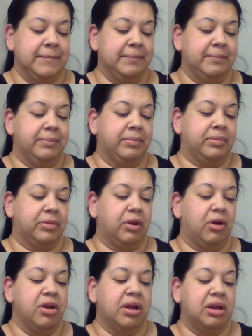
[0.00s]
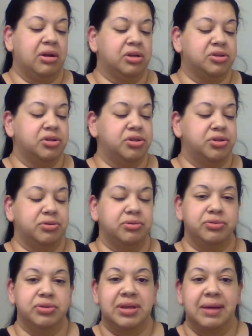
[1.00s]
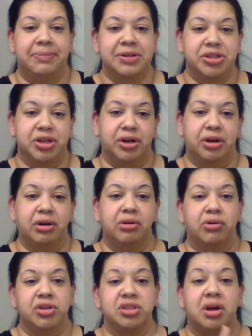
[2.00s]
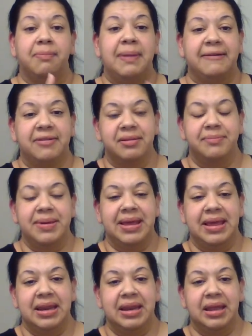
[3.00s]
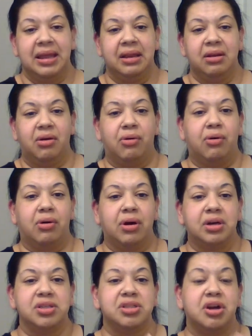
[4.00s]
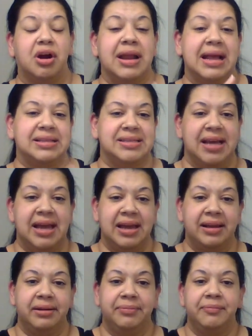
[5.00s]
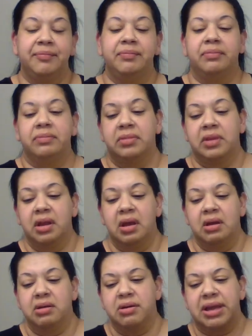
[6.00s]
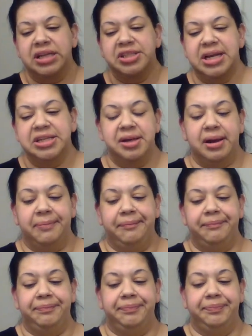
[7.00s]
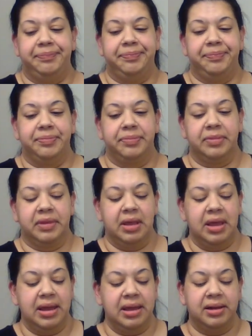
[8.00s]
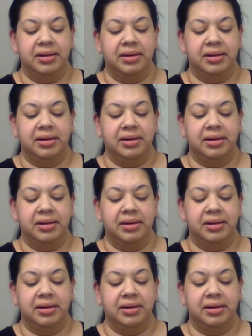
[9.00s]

or you can also do skip a turn, or start back in the beginning, or start at 10. You can change it up. And